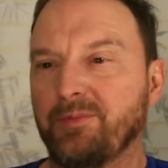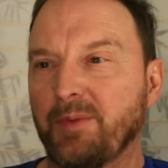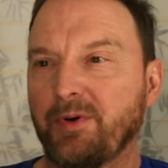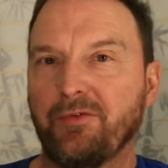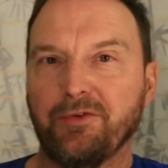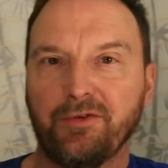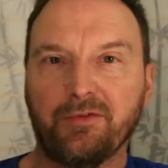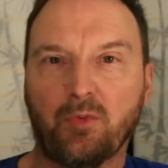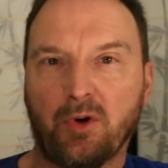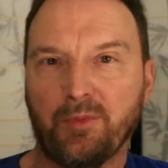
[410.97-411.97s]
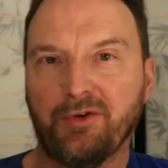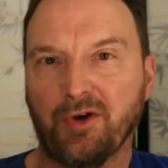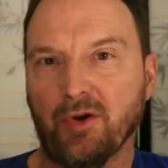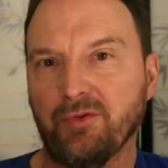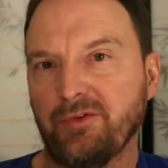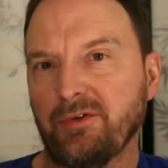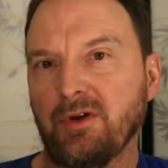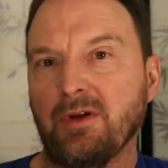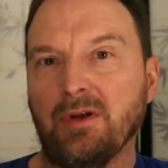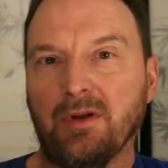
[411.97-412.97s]
My preference is warmer tones
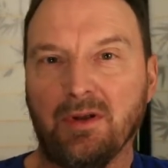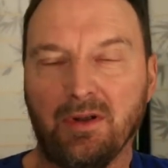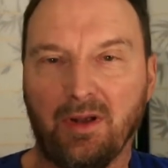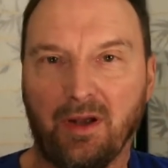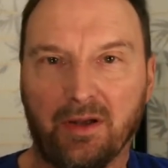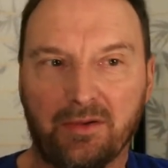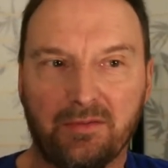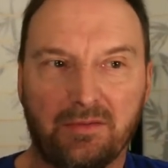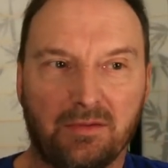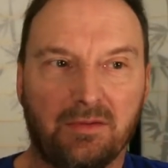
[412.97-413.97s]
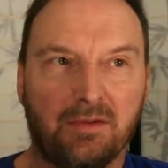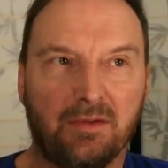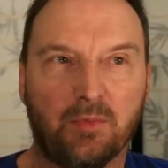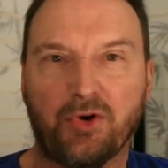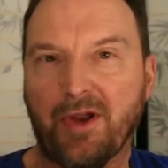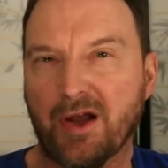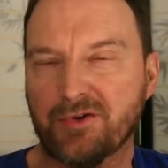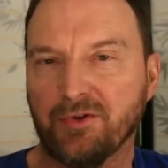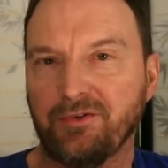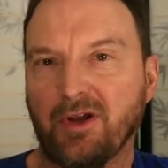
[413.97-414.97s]
and more
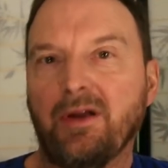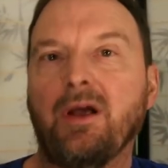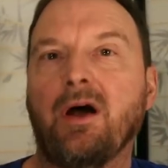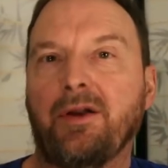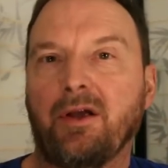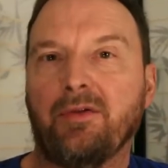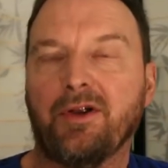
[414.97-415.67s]
natural sounding audio.